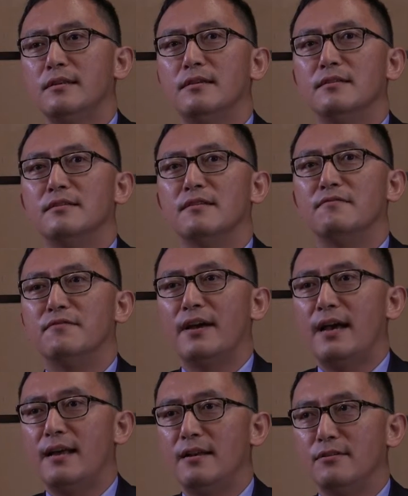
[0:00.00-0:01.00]
is the
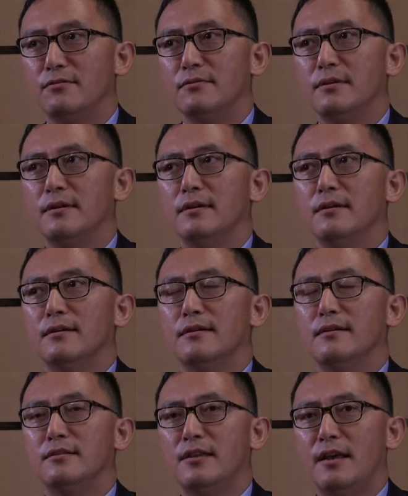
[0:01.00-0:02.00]
value,
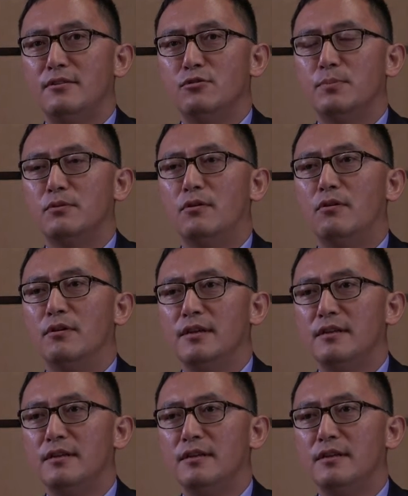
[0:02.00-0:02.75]
tangible or